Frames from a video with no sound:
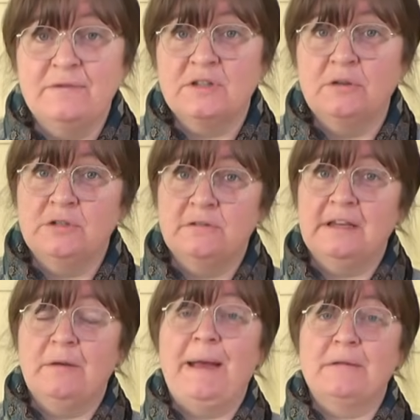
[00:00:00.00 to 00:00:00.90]
So do think
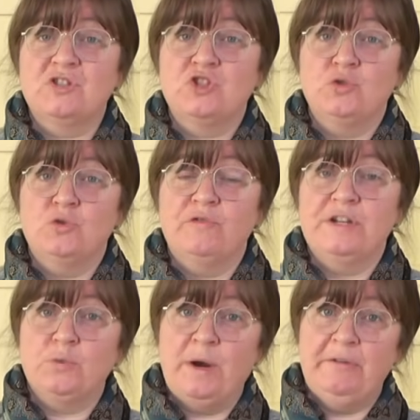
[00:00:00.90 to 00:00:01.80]
about
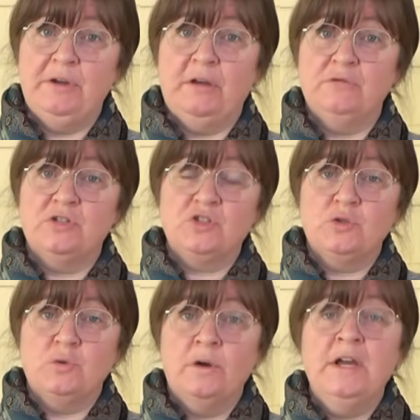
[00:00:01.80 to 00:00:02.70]
storage. Where are you going to
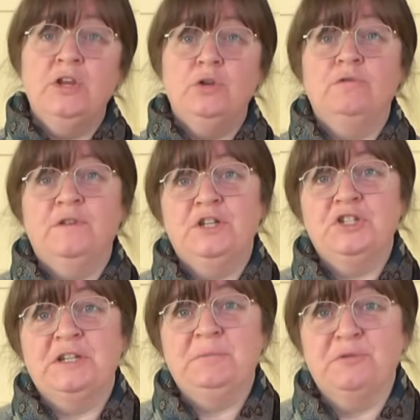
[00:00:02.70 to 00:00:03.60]
store your
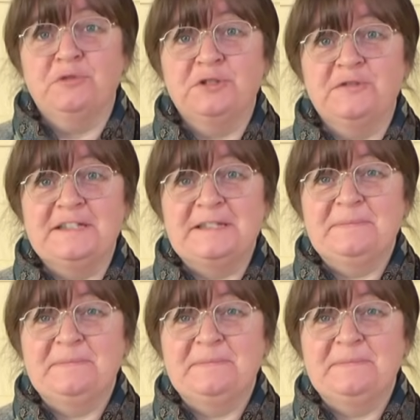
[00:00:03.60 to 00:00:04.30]
finished embroideries?